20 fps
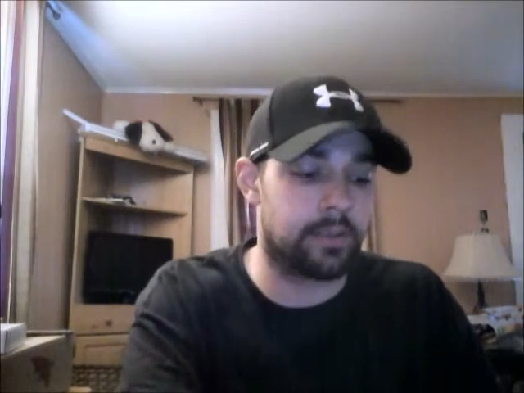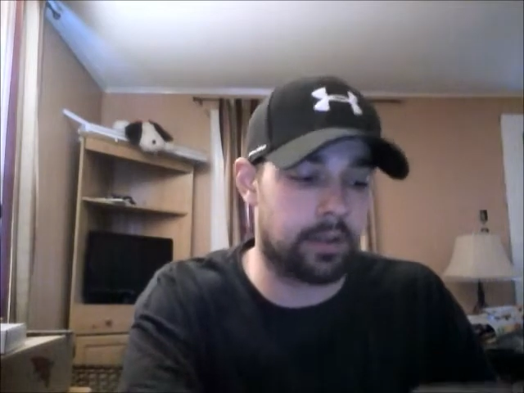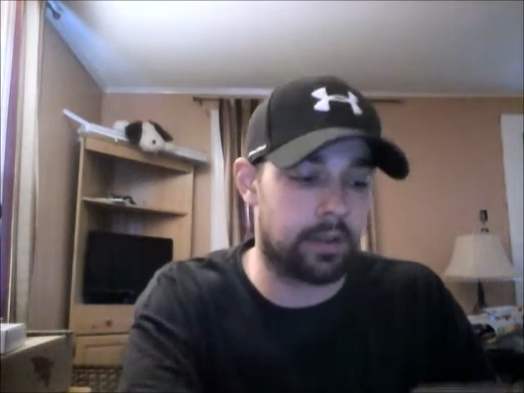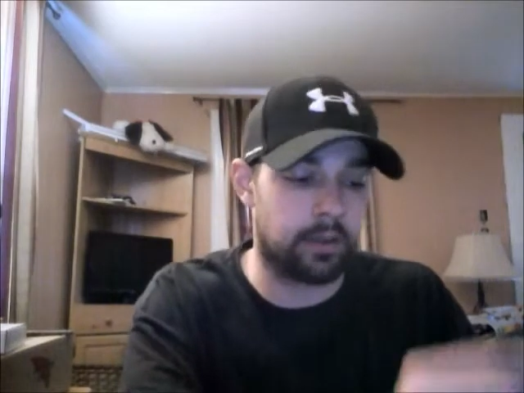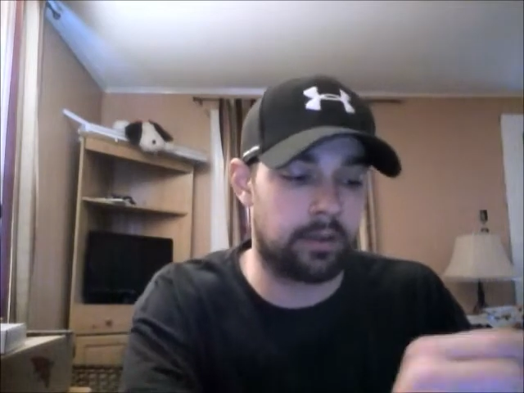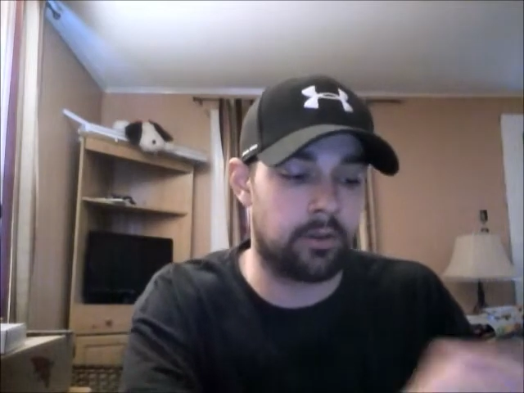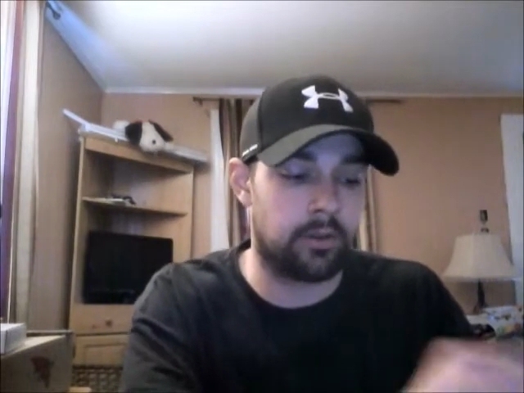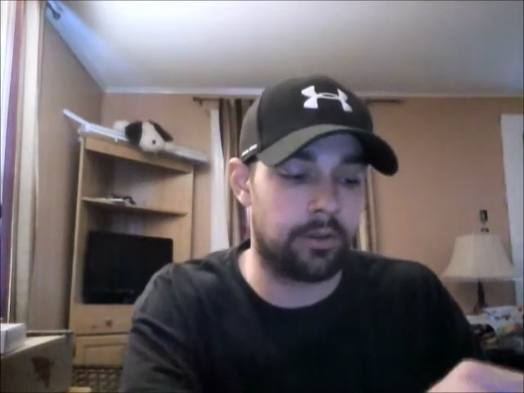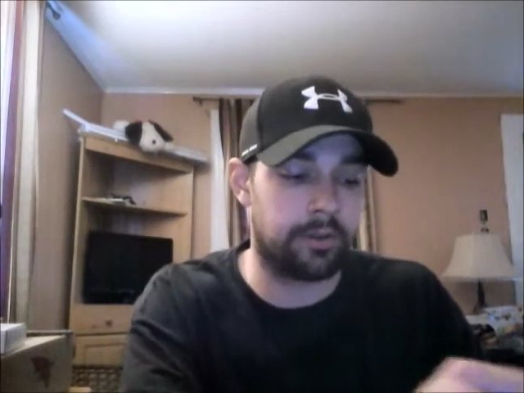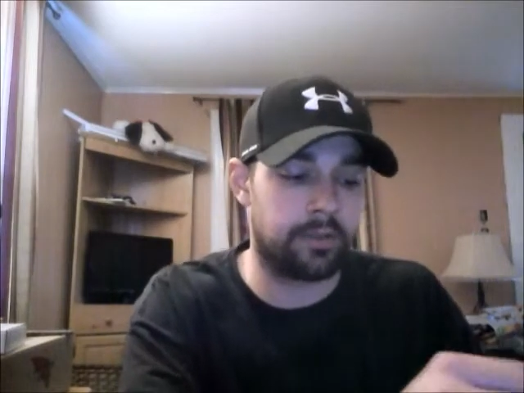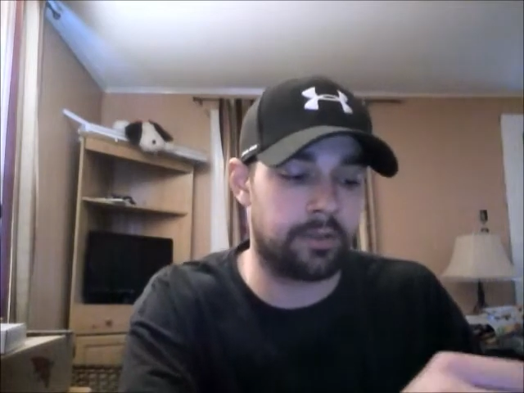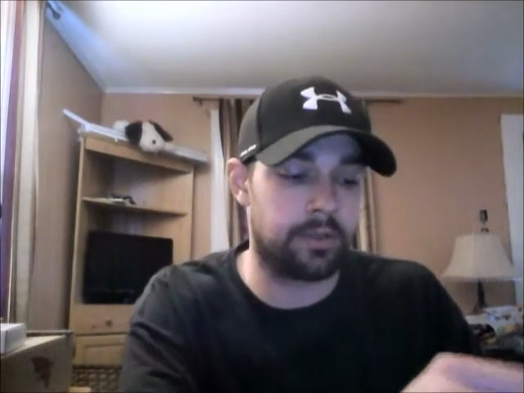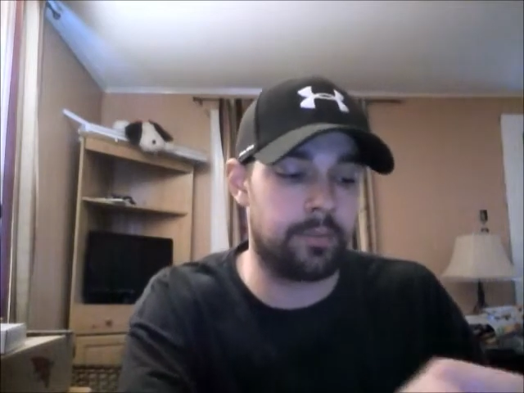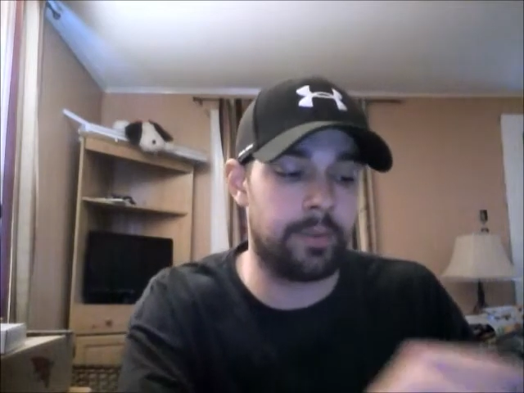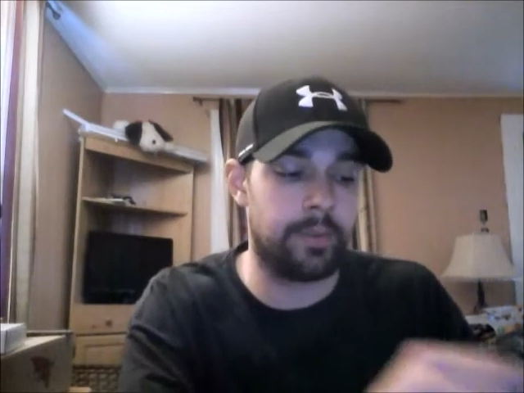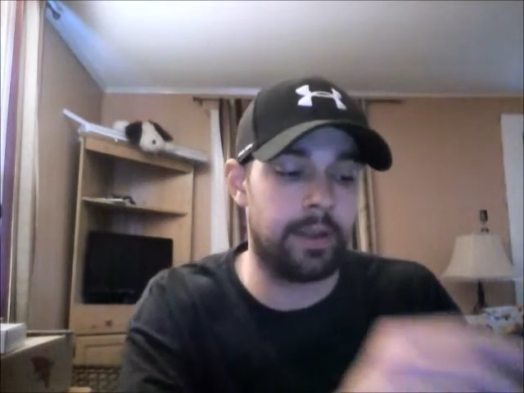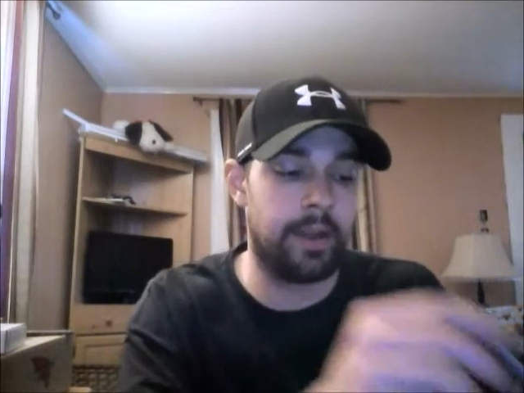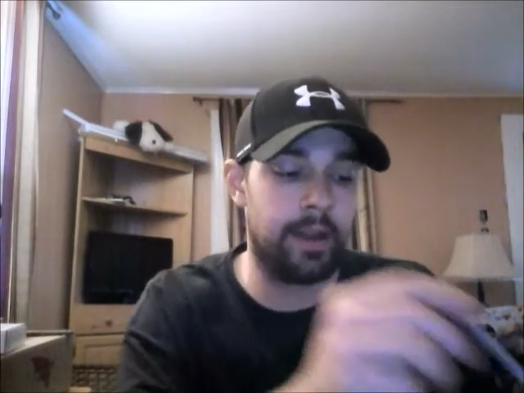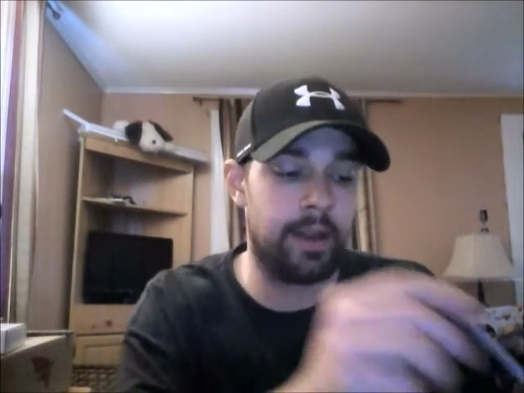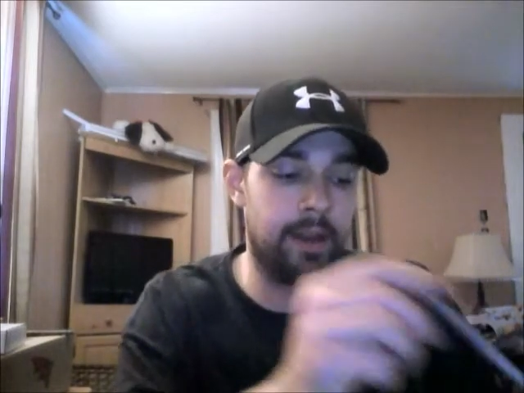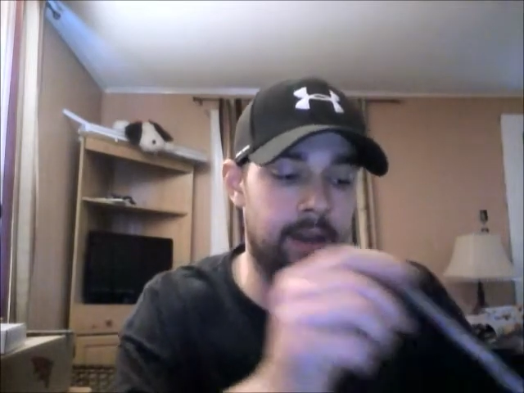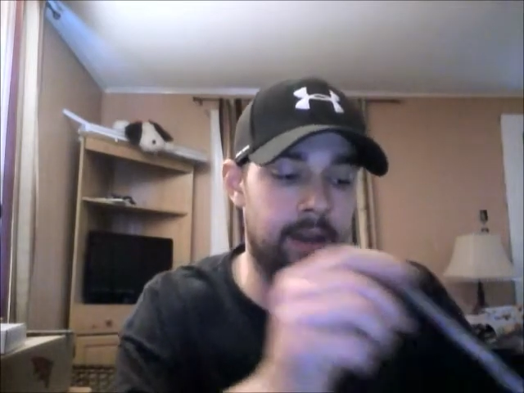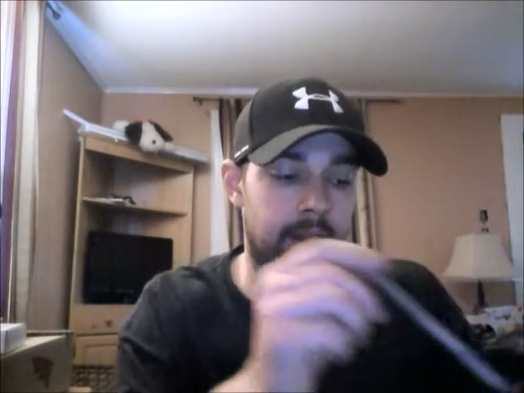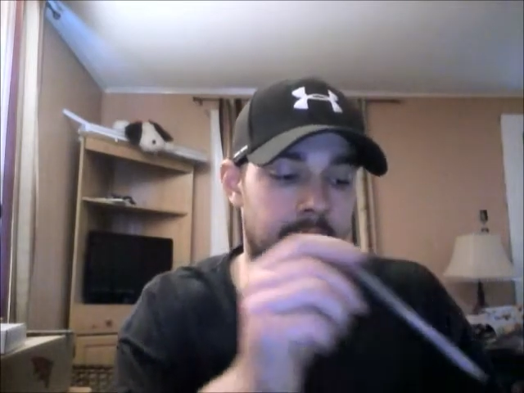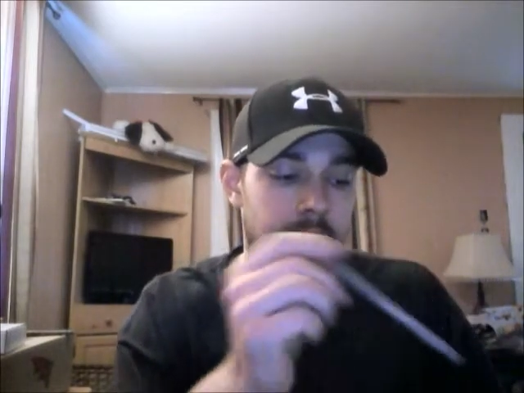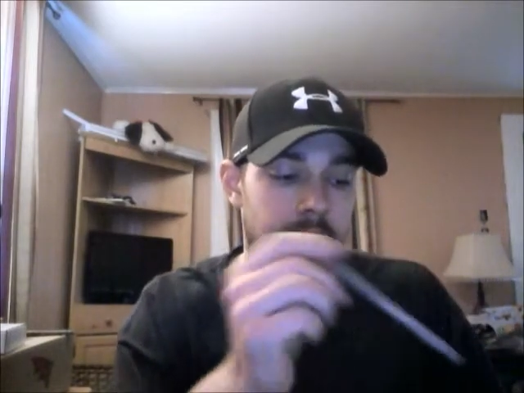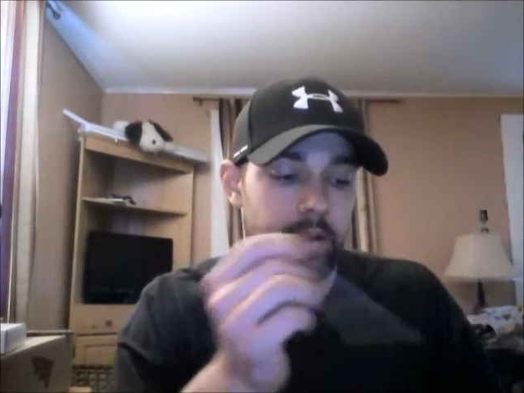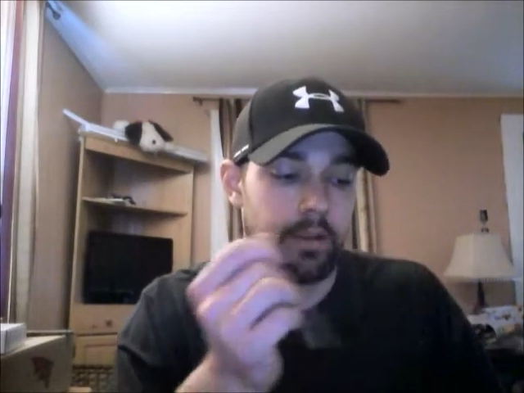are going to be,